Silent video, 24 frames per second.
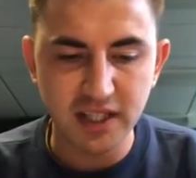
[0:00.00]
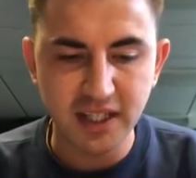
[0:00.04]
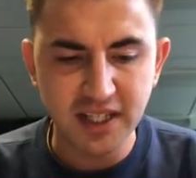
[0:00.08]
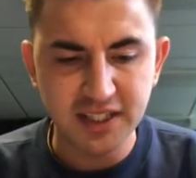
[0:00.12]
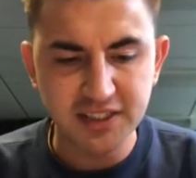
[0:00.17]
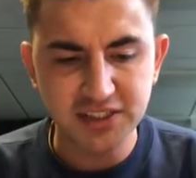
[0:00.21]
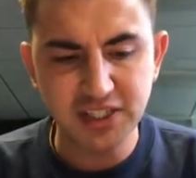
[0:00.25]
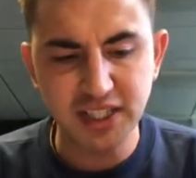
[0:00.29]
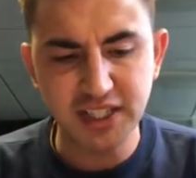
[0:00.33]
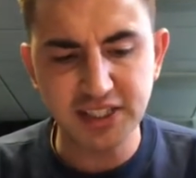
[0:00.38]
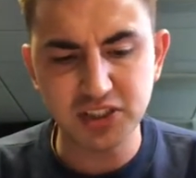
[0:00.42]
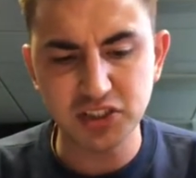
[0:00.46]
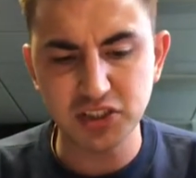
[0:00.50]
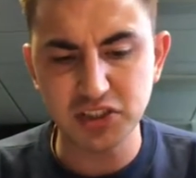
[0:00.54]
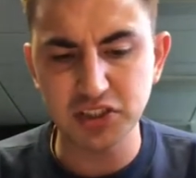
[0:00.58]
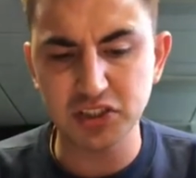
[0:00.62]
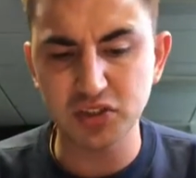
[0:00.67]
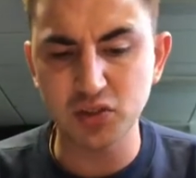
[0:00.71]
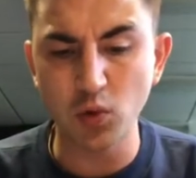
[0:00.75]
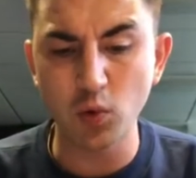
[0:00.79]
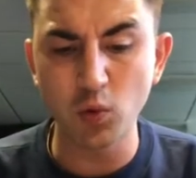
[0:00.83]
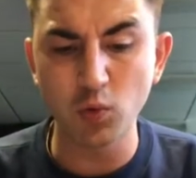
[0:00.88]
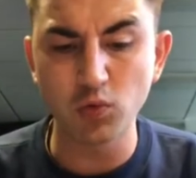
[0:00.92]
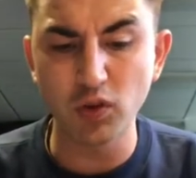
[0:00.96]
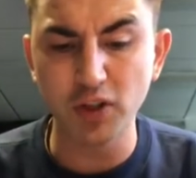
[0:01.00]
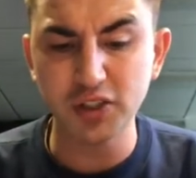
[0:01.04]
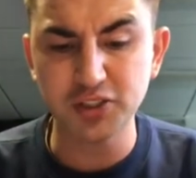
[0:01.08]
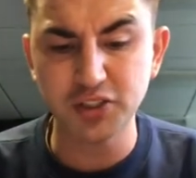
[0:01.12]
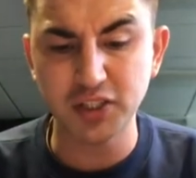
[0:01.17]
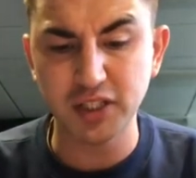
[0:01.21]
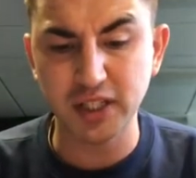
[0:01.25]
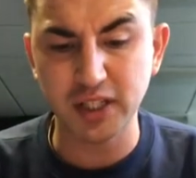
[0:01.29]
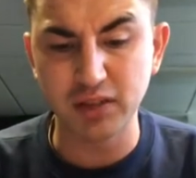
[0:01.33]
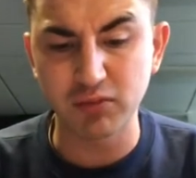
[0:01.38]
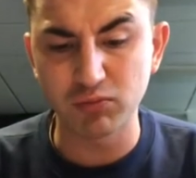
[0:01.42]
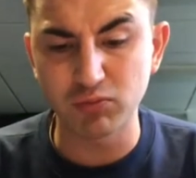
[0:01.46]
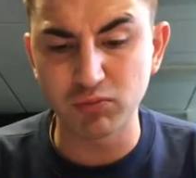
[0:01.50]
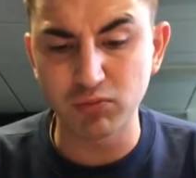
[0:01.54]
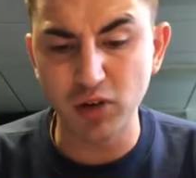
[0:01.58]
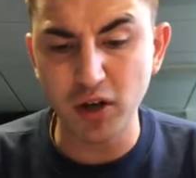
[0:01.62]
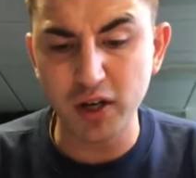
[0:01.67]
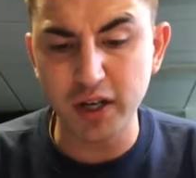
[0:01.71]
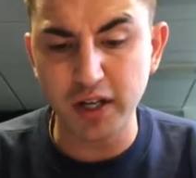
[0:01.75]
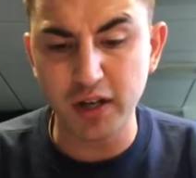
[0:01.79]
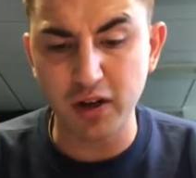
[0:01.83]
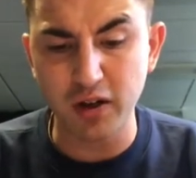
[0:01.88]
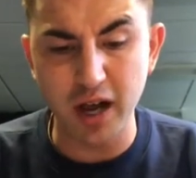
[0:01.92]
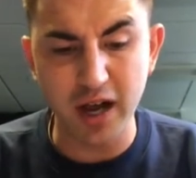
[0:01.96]
"Teachers is all rushing and
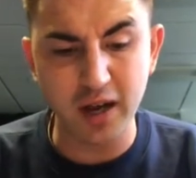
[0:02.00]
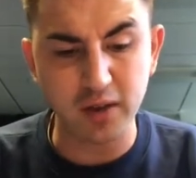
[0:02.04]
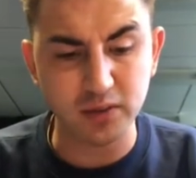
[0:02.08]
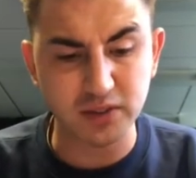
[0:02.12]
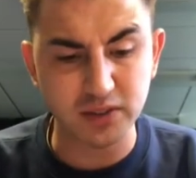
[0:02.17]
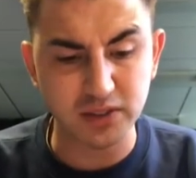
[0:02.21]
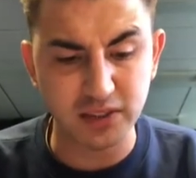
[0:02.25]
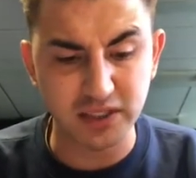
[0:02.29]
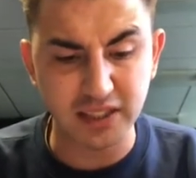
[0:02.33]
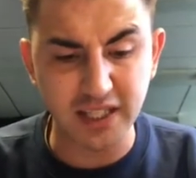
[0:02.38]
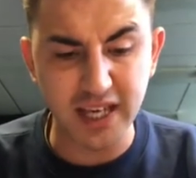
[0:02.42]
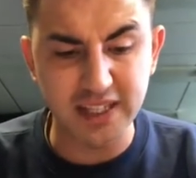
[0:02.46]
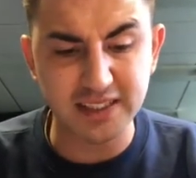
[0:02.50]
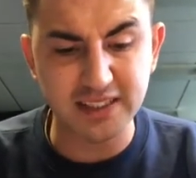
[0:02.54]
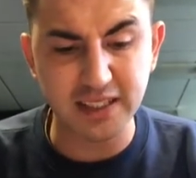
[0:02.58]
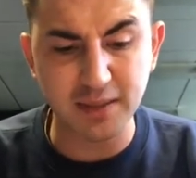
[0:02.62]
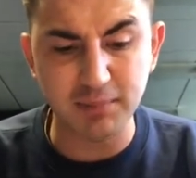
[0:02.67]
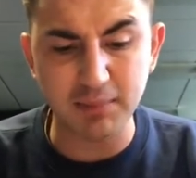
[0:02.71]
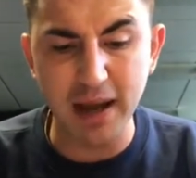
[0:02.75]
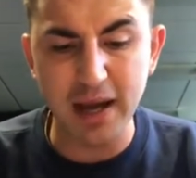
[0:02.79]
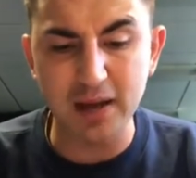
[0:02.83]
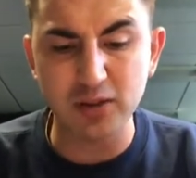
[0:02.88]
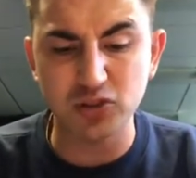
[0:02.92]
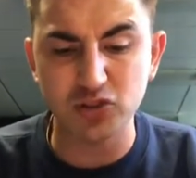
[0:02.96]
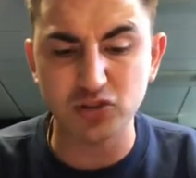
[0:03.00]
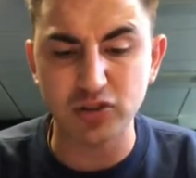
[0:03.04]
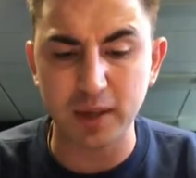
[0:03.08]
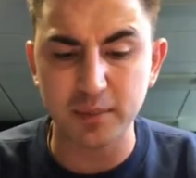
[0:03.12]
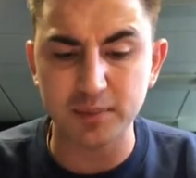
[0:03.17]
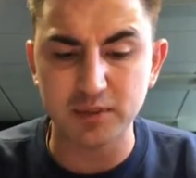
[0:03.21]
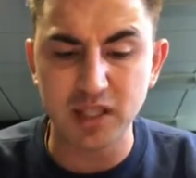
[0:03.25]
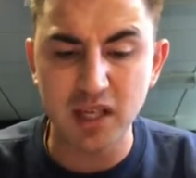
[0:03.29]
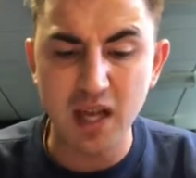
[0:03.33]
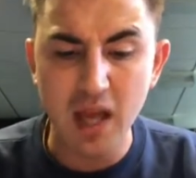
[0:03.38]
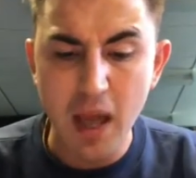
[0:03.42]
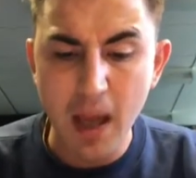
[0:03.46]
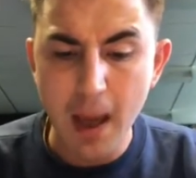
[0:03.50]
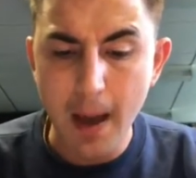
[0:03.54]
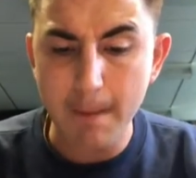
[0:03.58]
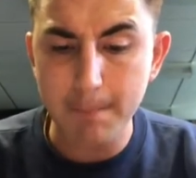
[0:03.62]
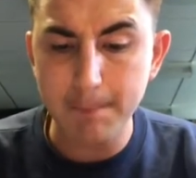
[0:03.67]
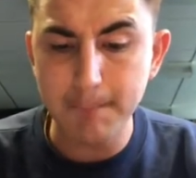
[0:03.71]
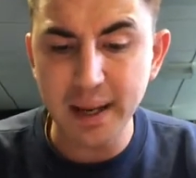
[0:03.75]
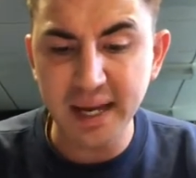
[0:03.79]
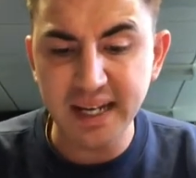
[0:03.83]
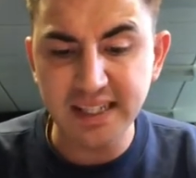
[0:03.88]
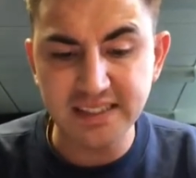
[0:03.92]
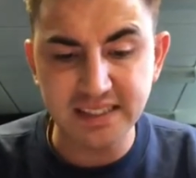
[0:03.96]
running out and getting mousetraps and
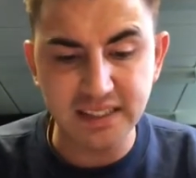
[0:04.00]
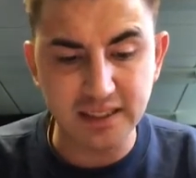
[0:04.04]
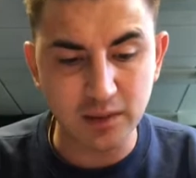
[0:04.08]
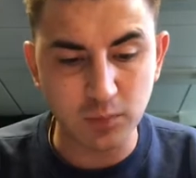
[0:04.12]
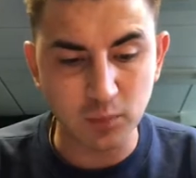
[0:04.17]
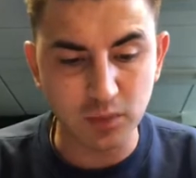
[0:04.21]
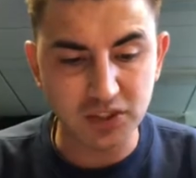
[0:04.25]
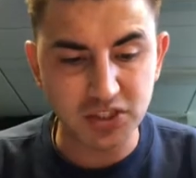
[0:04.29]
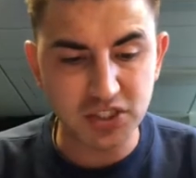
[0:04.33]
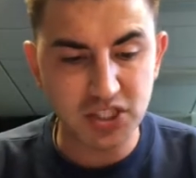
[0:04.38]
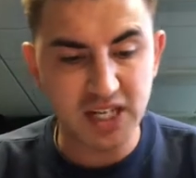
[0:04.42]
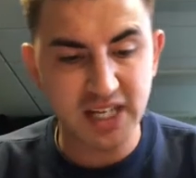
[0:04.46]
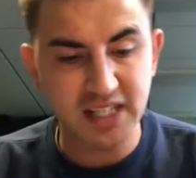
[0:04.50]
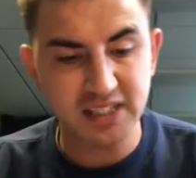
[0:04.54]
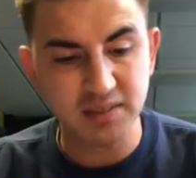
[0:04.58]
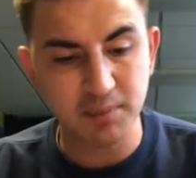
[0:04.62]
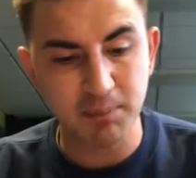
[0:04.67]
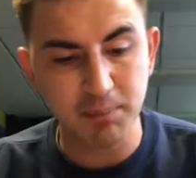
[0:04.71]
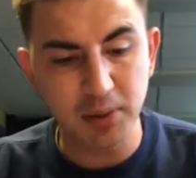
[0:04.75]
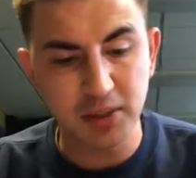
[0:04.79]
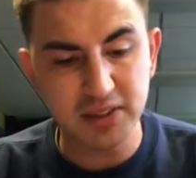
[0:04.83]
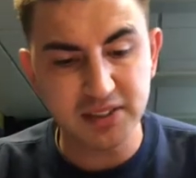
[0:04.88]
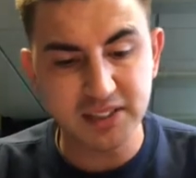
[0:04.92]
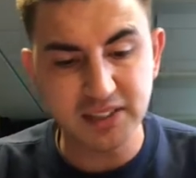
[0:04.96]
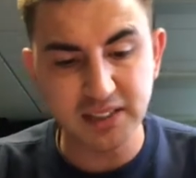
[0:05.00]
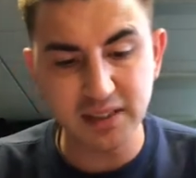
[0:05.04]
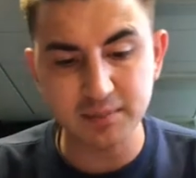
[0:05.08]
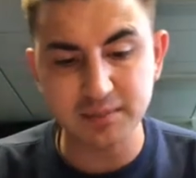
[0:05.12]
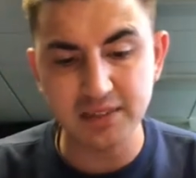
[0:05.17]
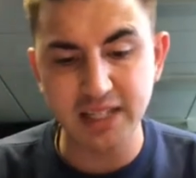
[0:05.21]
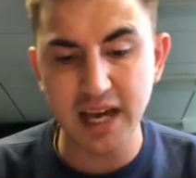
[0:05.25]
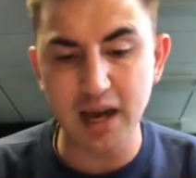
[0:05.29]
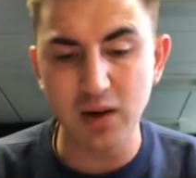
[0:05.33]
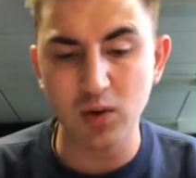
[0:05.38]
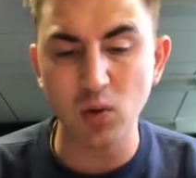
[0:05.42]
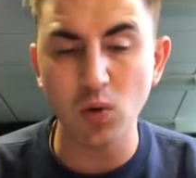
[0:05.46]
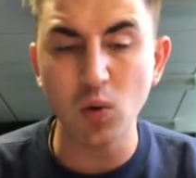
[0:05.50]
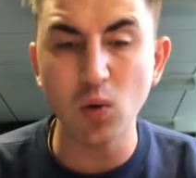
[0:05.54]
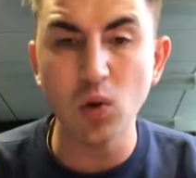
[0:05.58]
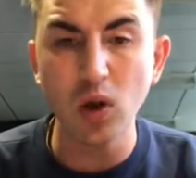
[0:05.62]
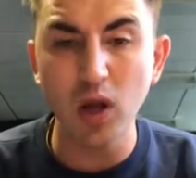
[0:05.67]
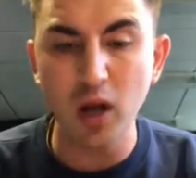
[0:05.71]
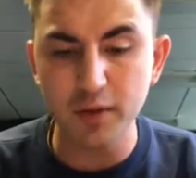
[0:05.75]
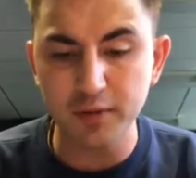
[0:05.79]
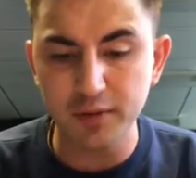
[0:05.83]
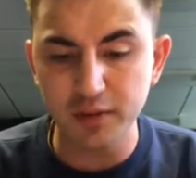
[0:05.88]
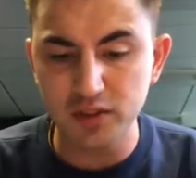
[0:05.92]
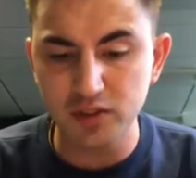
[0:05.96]
baiting them with cheese and putting them down all
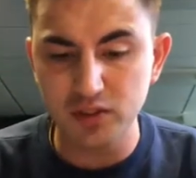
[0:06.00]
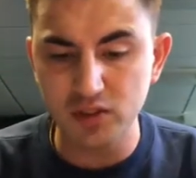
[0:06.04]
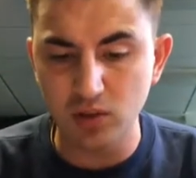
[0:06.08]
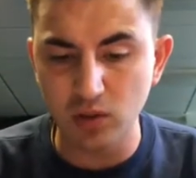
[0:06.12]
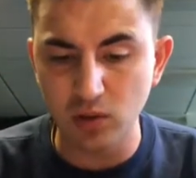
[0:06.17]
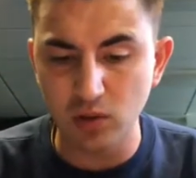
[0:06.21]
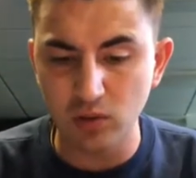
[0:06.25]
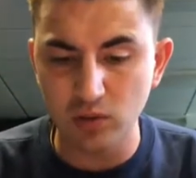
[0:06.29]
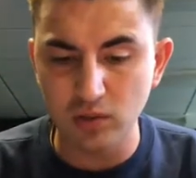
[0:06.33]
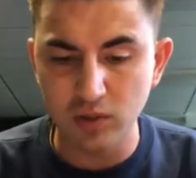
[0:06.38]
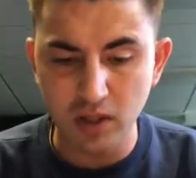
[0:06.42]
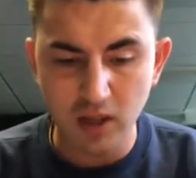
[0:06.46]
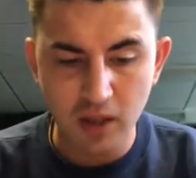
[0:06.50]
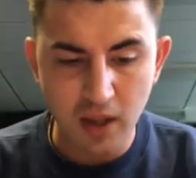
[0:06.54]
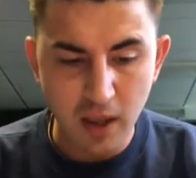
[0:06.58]
over the school.